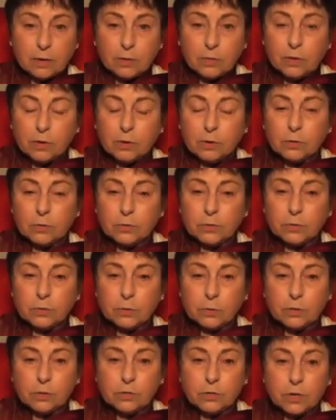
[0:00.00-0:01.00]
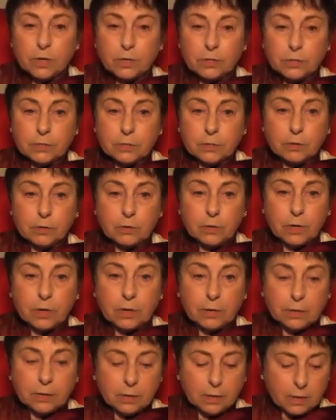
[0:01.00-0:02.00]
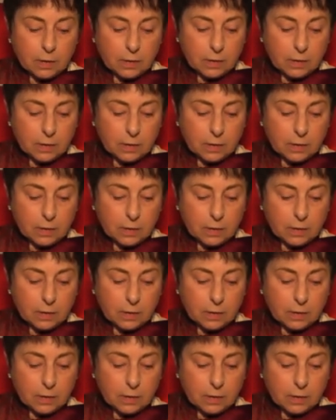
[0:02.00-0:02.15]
those who are just learning